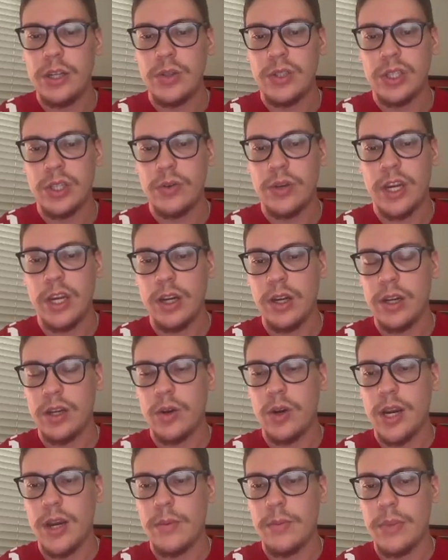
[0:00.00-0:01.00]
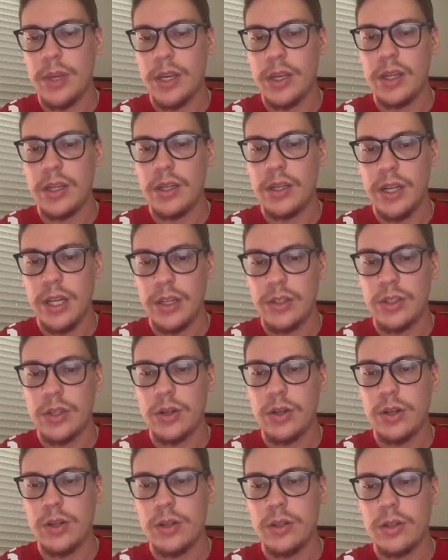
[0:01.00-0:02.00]
so here and grab Nick
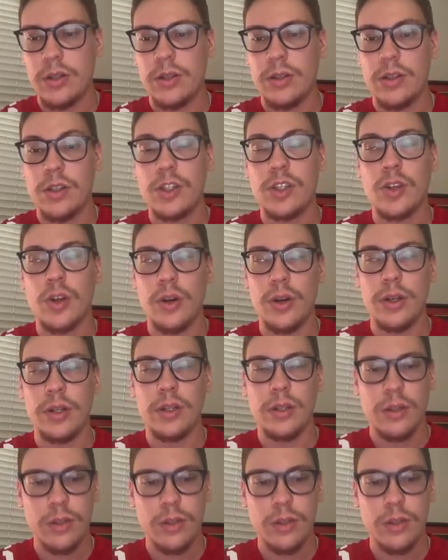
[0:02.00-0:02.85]
Skirton.